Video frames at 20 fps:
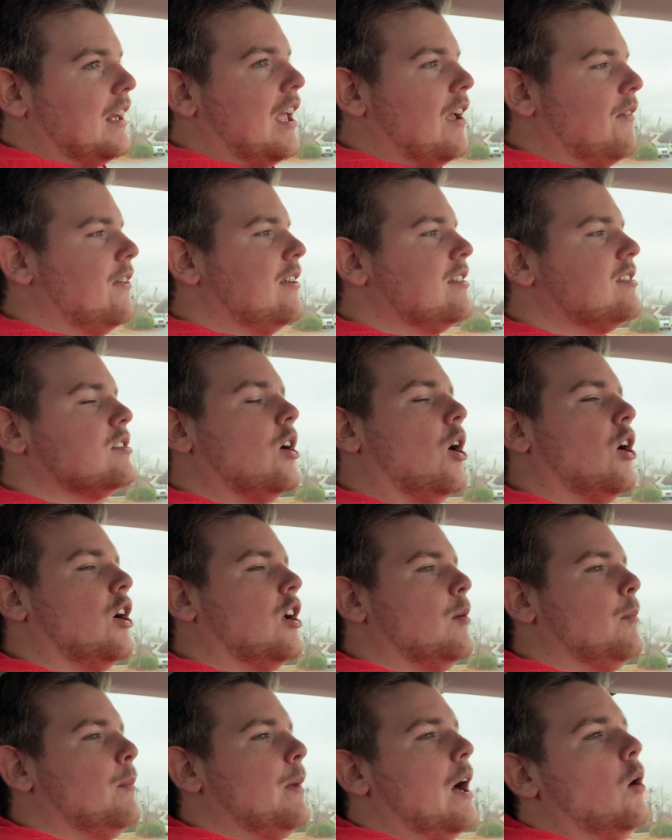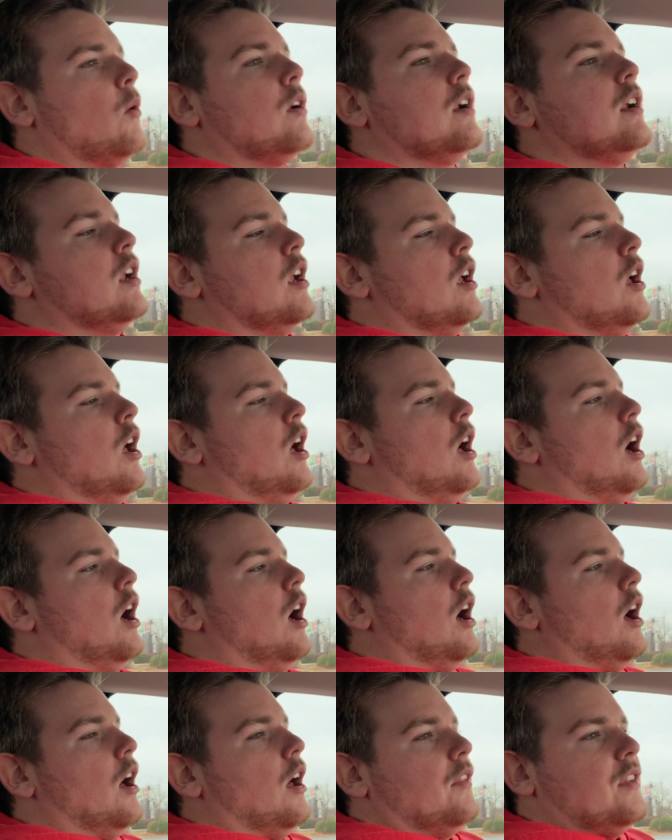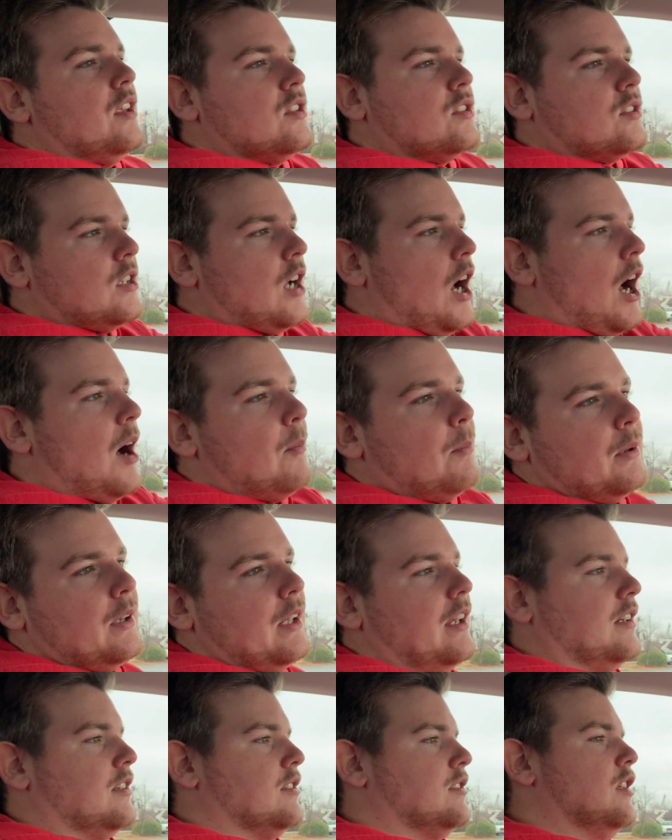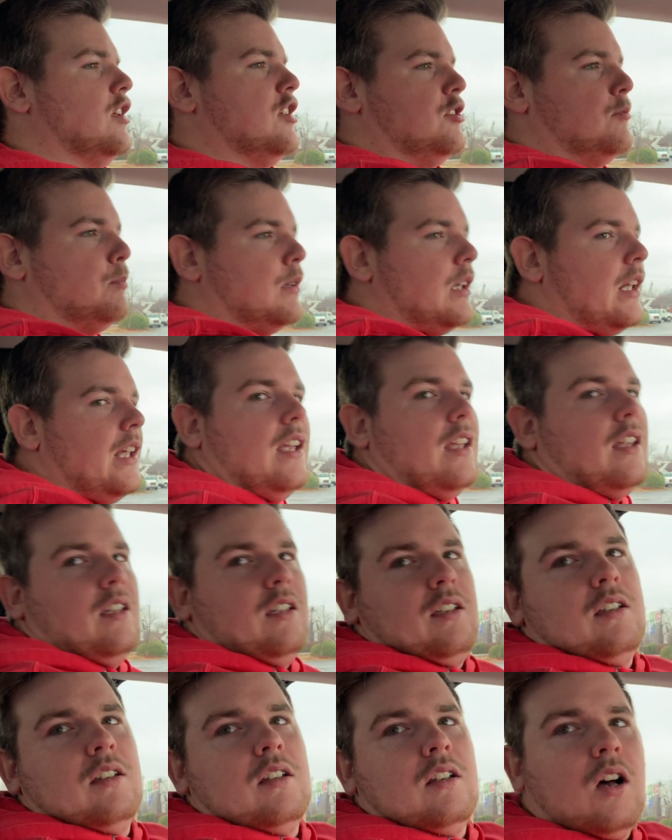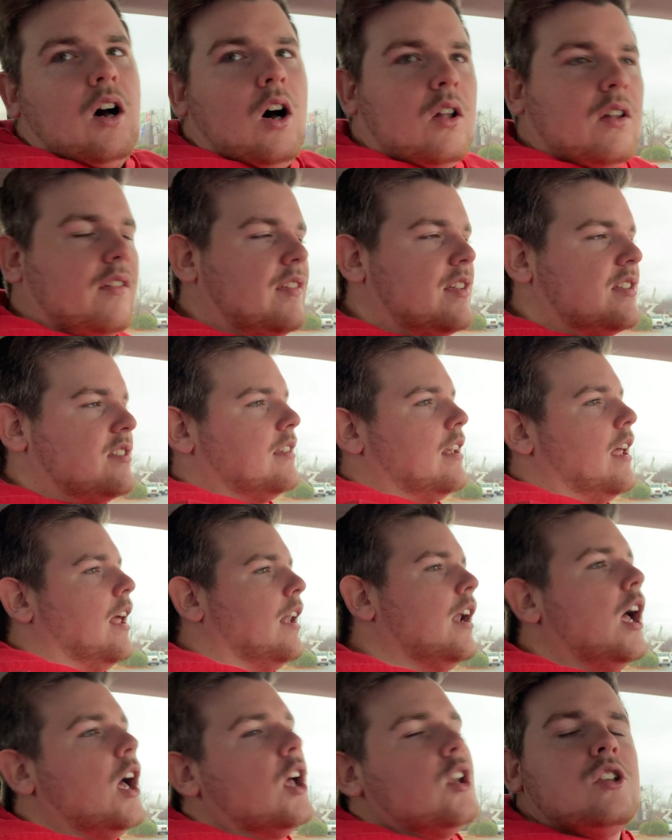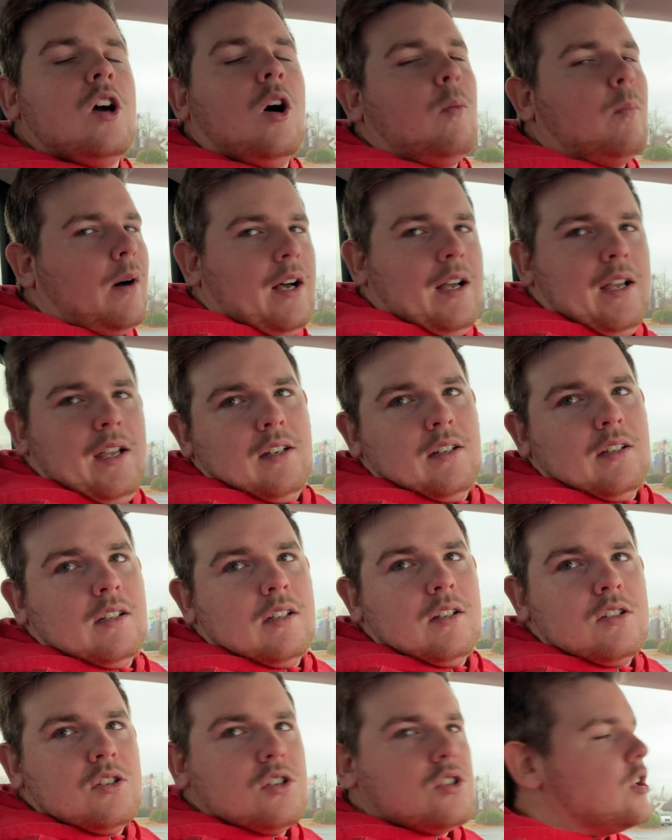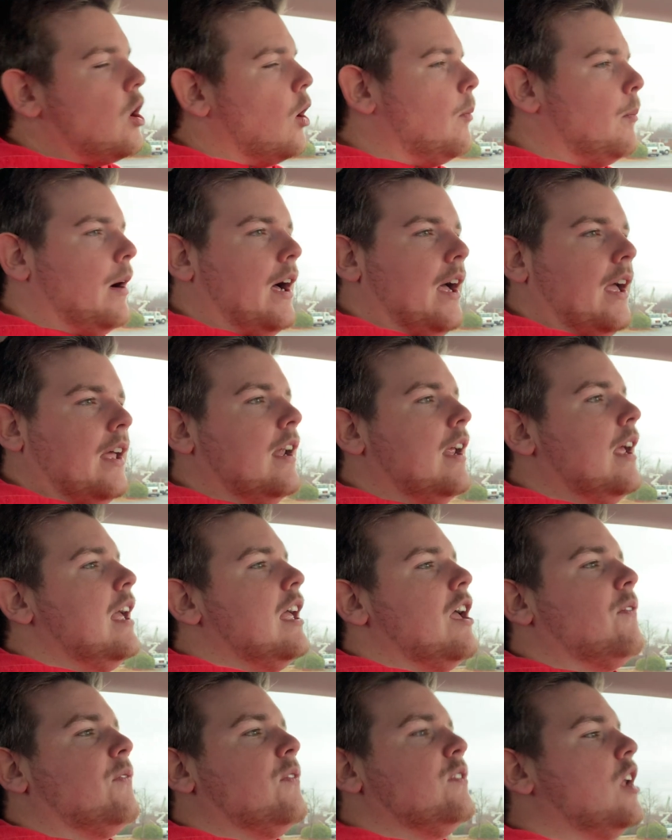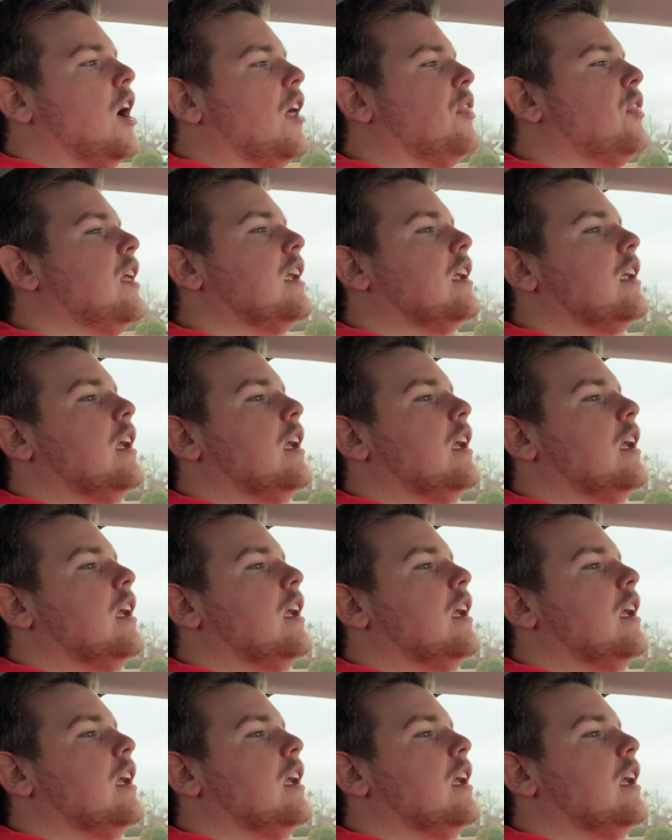If it's talking about this complex, this blend, all of this and that, don't buy it. Just don't buy it. If nothing